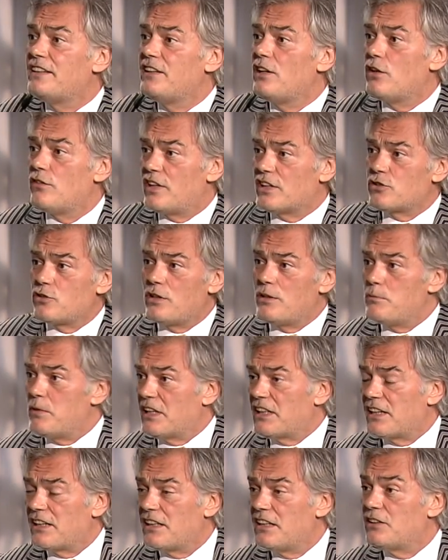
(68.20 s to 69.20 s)
idea of actually
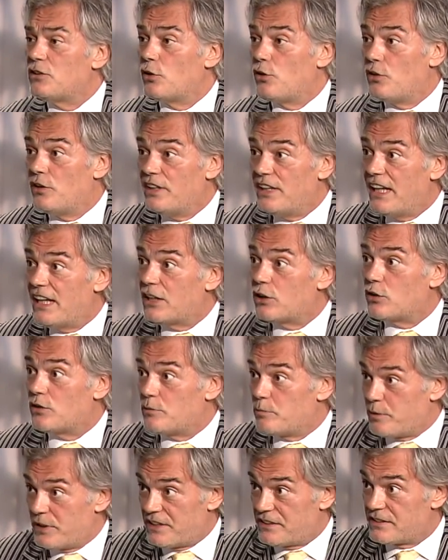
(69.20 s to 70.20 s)
making it a
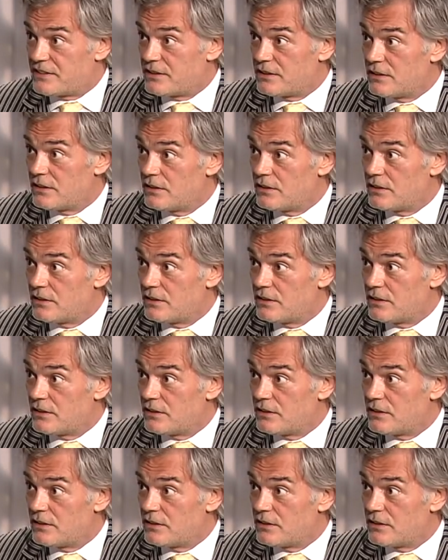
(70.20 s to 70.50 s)
naked piece?